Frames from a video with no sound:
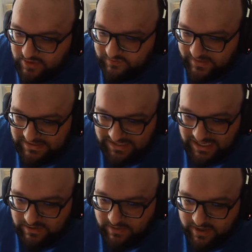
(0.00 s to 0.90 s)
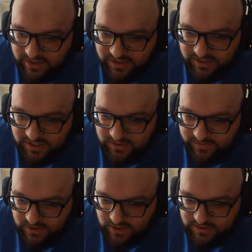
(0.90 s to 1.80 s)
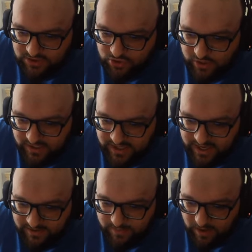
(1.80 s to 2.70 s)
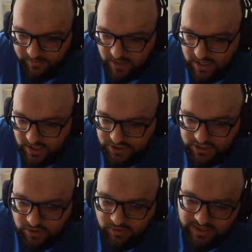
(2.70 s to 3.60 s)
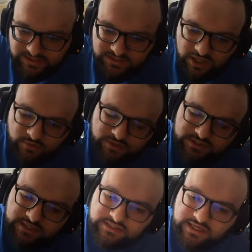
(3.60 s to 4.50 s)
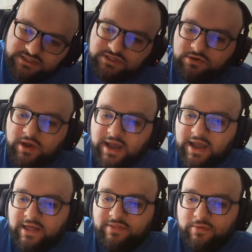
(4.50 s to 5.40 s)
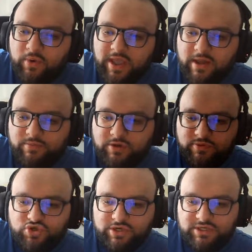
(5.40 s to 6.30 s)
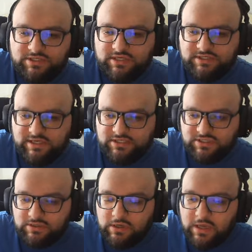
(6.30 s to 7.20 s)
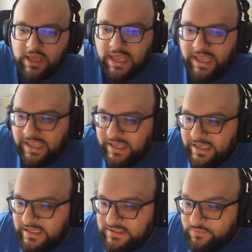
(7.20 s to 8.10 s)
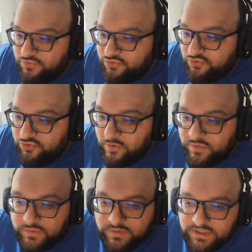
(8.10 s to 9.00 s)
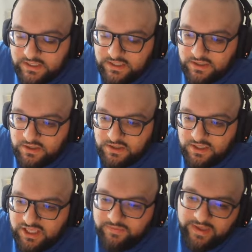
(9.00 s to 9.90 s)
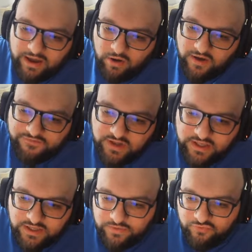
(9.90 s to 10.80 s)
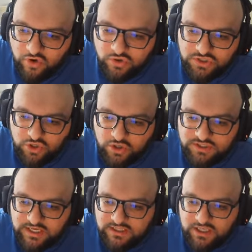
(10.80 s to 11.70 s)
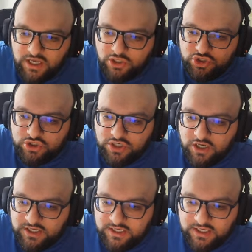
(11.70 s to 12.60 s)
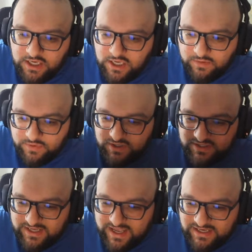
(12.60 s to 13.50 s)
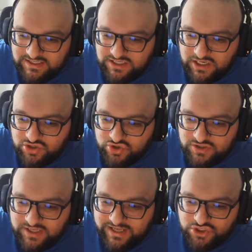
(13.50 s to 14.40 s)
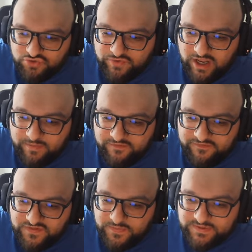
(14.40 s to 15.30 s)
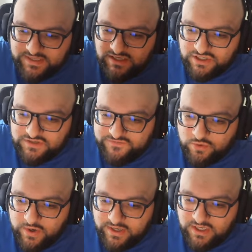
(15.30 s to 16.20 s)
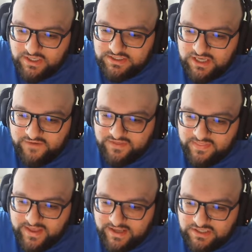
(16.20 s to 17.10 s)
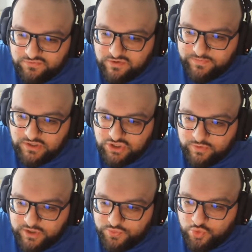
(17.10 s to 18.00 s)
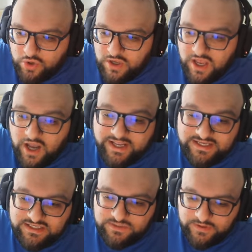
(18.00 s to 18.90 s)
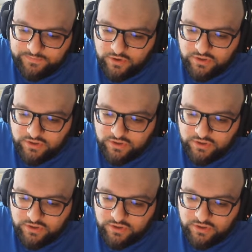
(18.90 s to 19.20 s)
members of my team, and I think it'd be nice to try and get him up. So let's start with Zantetsu, and the way I'm going to be training Zantetsu is probably hear me out. I feel like you would be wrong to not take the 100 Nagi because, again, he's 100. The lecture rate up at 50% does feel quite nice. Other than that, he doesn't really bring too much more. I guess he has speed